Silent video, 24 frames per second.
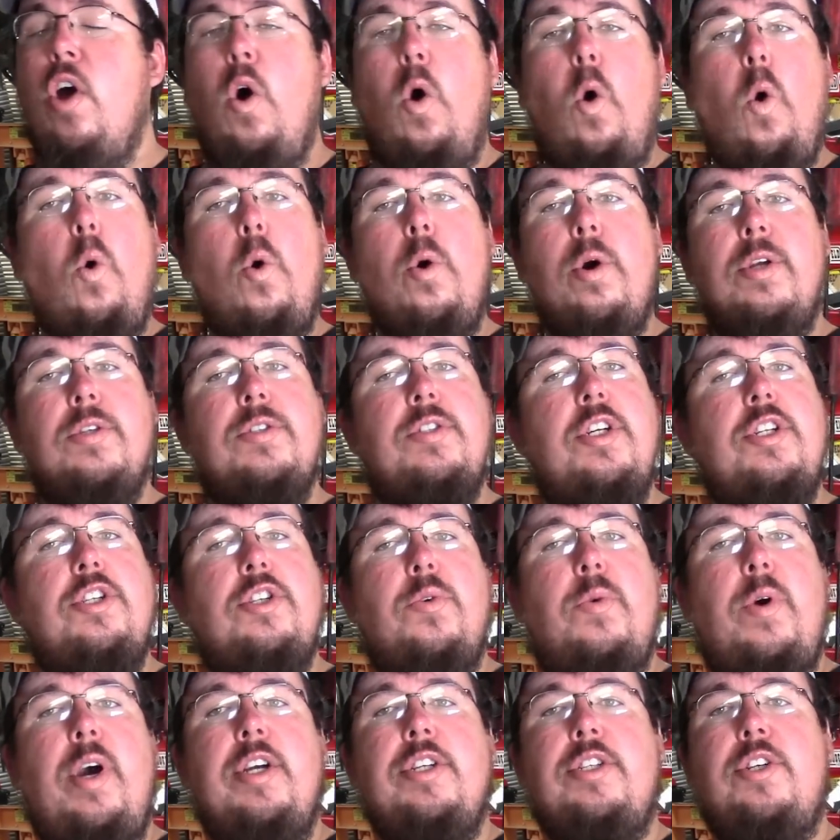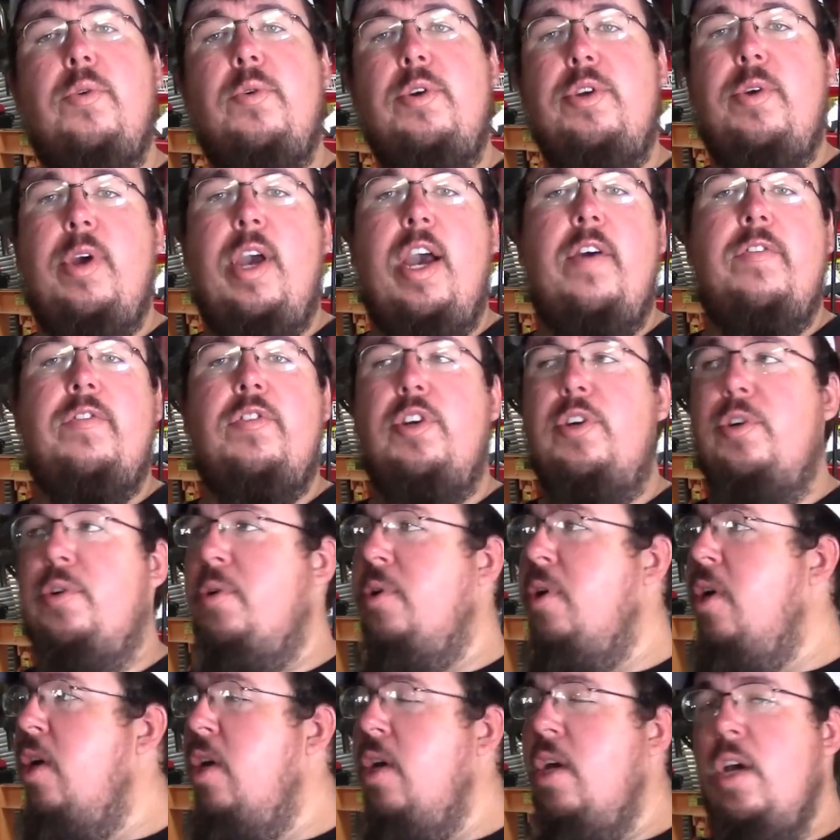Or in a situation where you have
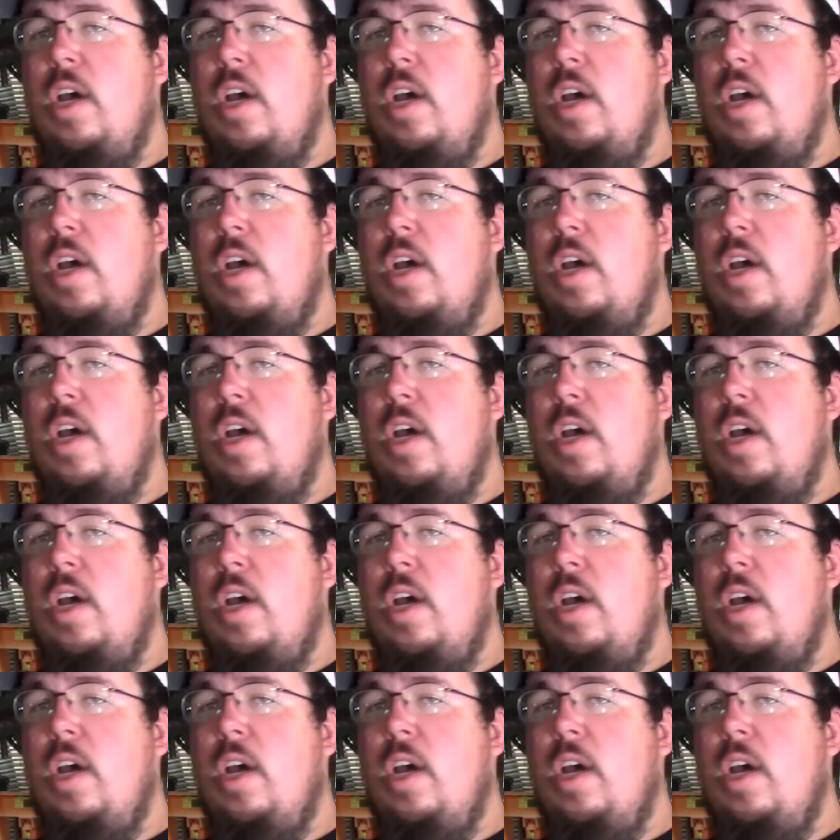to